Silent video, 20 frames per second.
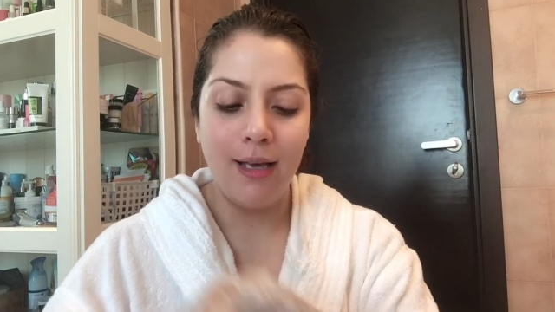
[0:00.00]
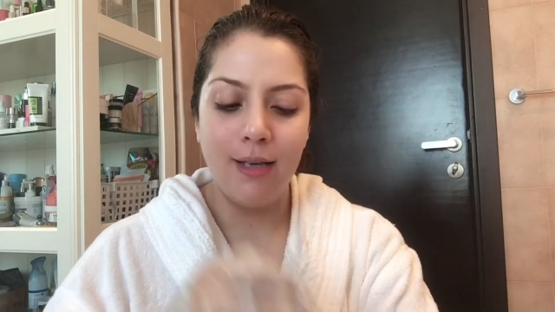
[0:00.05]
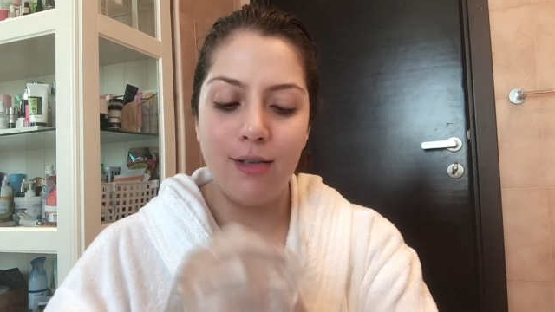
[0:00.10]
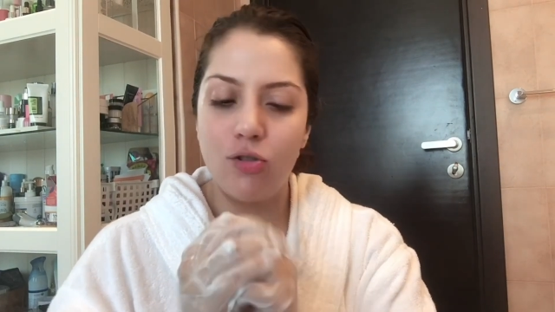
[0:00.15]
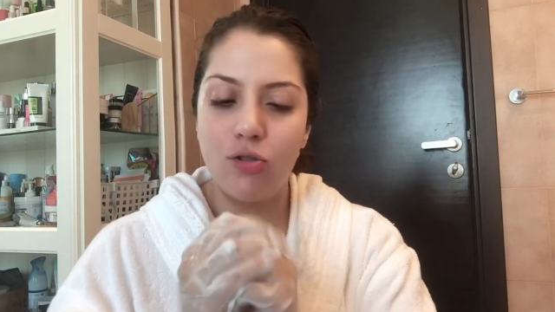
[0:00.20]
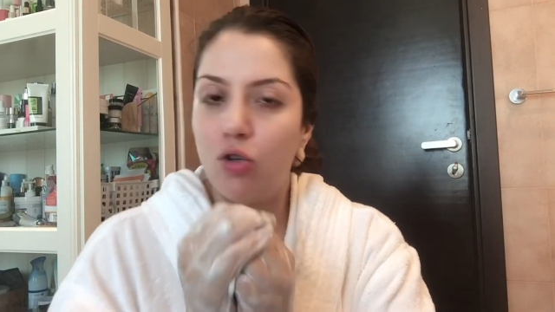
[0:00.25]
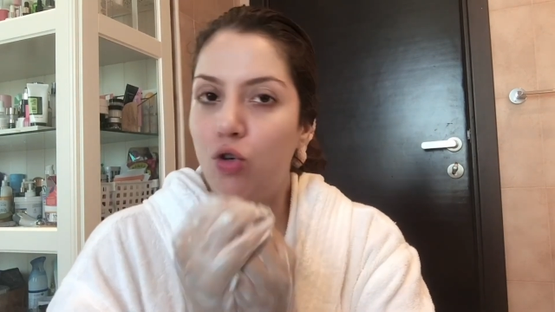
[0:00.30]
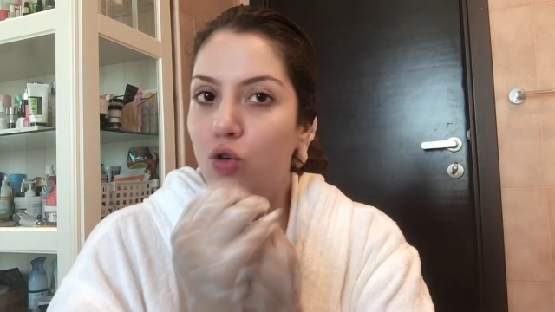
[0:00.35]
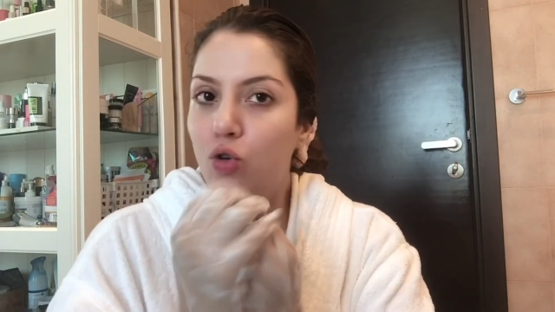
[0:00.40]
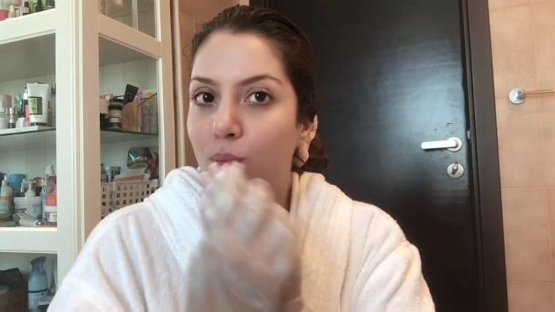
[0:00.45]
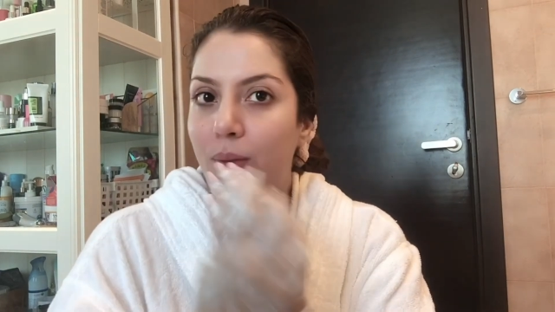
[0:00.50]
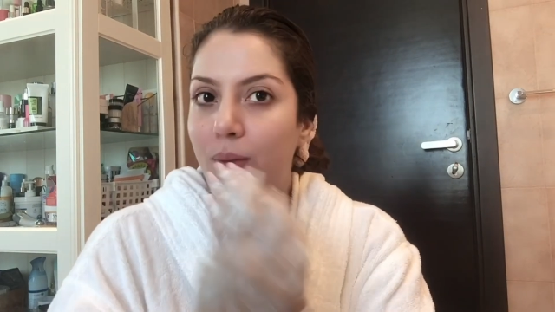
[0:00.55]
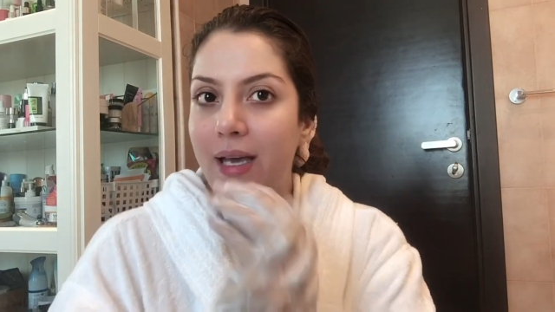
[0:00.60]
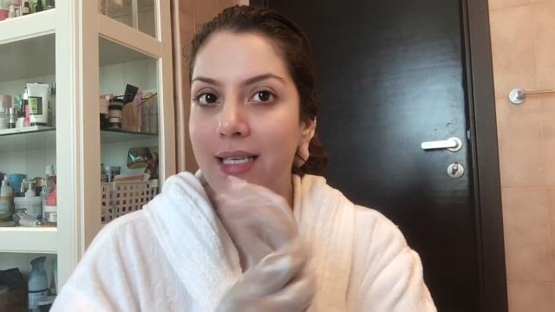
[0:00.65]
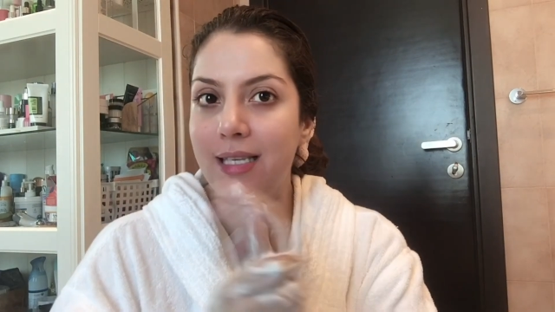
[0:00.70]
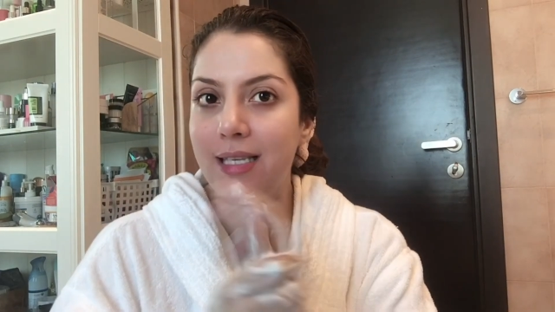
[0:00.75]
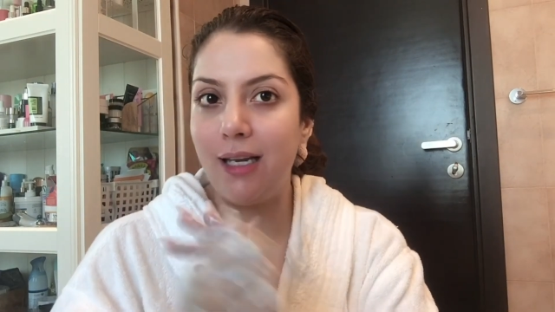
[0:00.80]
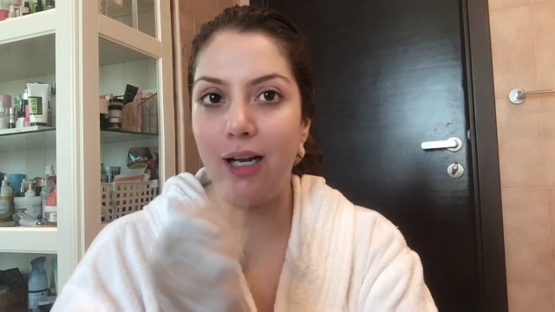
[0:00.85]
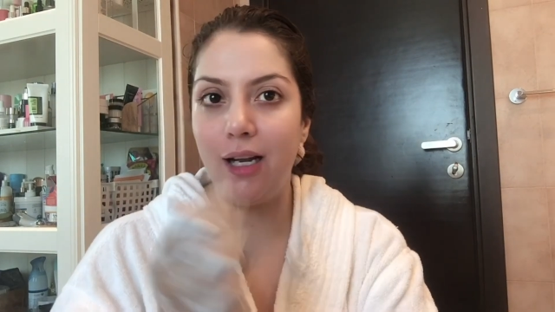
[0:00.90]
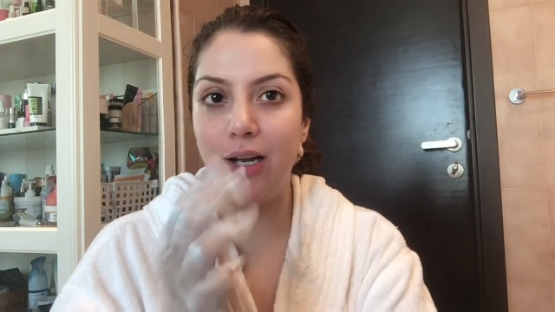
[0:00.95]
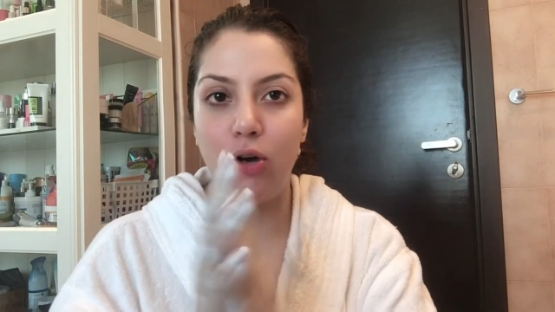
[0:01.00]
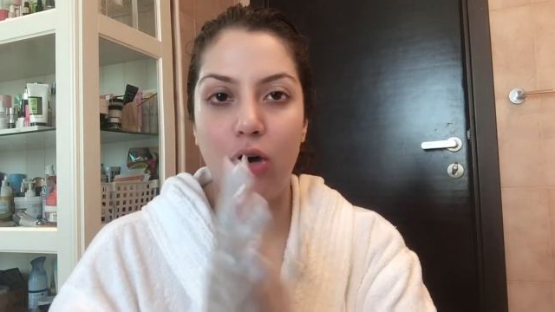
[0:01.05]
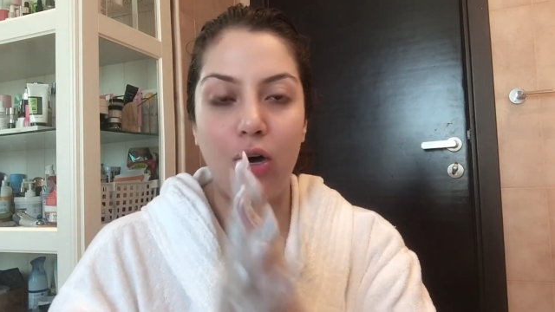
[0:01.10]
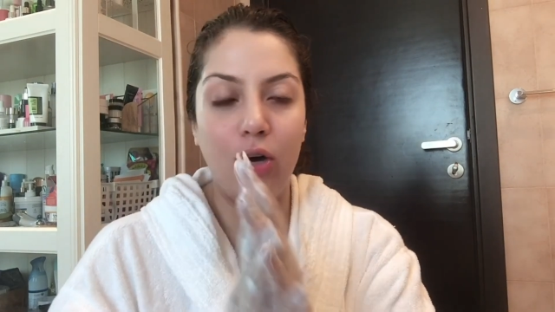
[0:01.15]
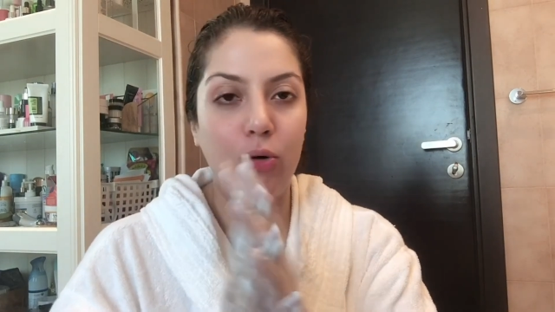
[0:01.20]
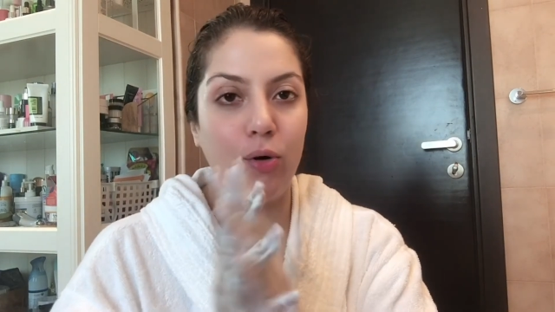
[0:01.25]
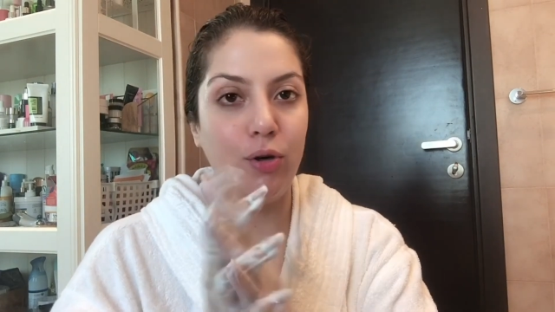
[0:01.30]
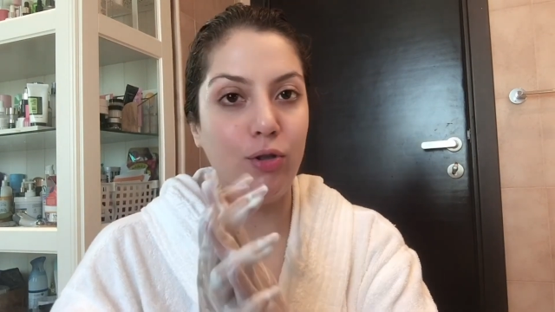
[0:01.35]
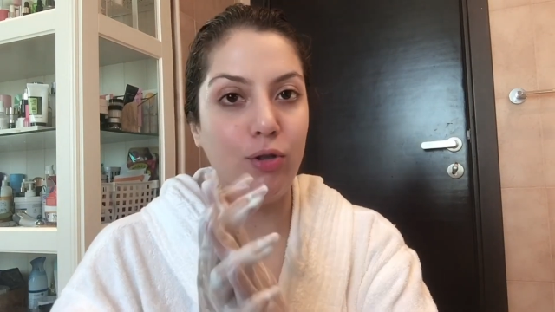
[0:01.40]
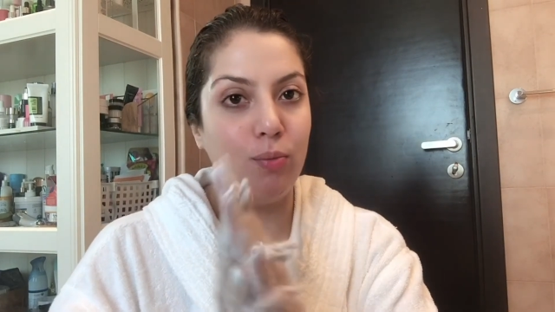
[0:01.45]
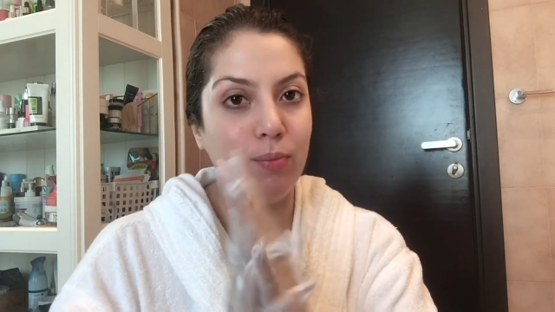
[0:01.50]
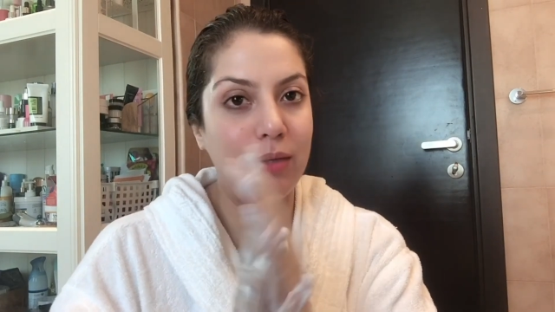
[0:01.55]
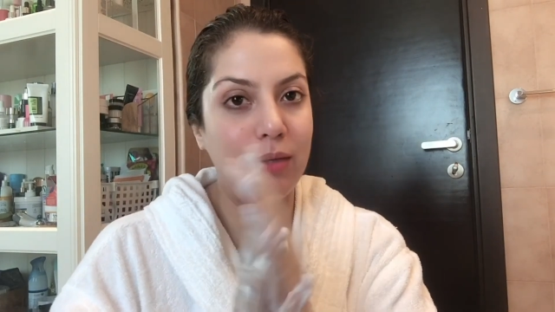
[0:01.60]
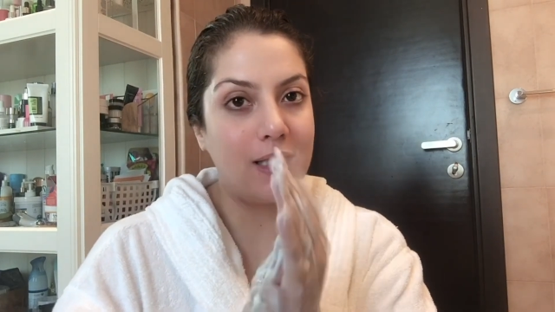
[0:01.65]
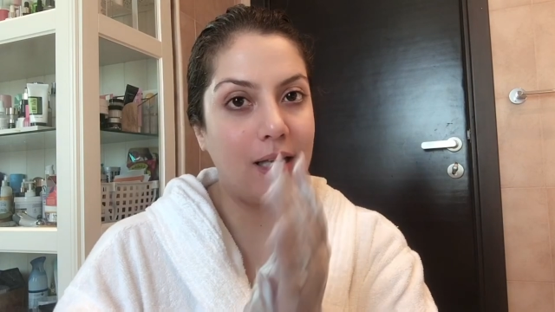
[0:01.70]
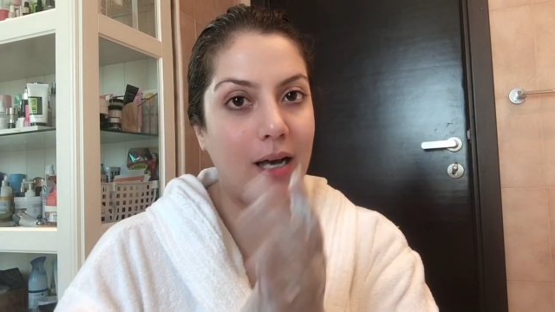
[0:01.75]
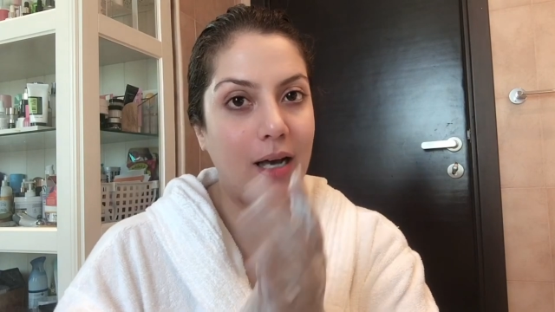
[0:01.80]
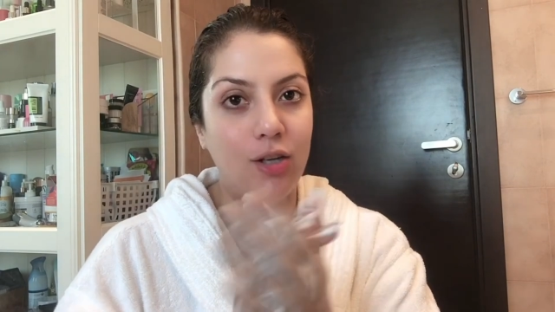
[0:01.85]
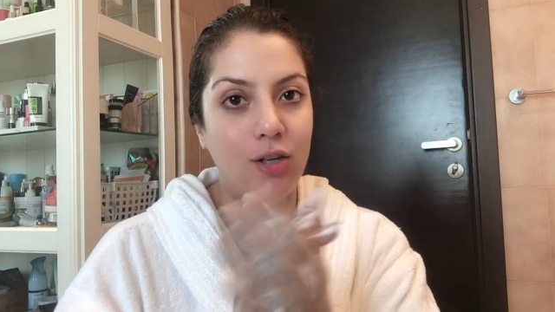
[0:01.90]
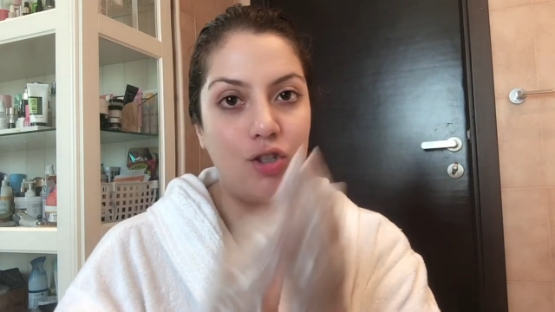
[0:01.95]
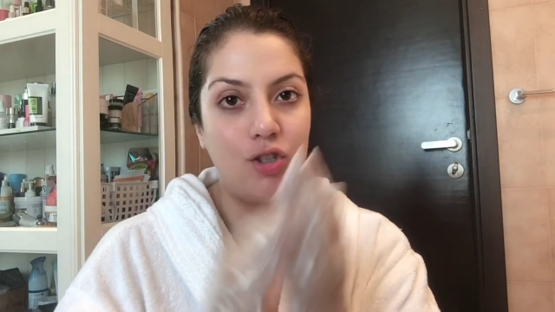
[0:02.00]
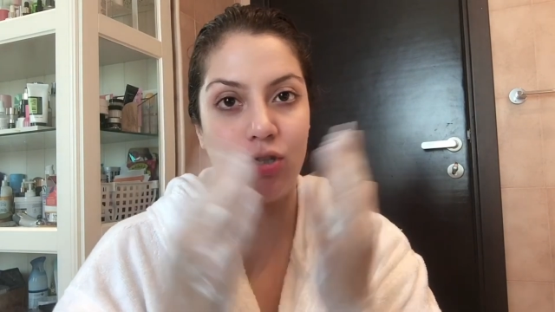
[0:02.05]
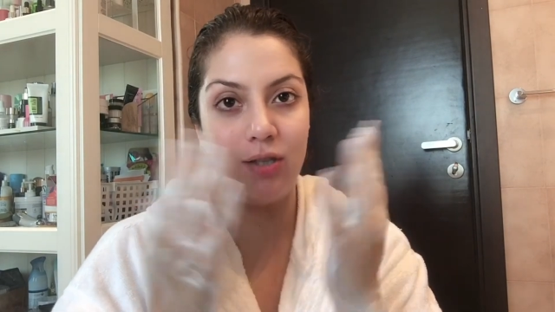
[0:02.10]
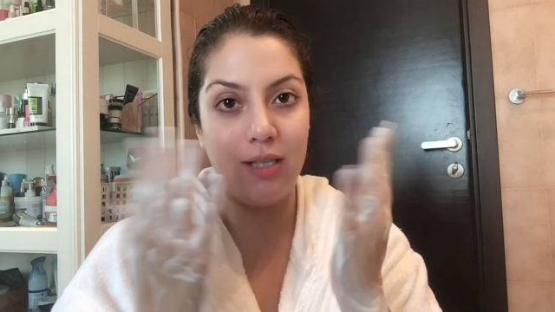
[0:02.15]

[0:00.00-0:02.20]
So you basically are going to massage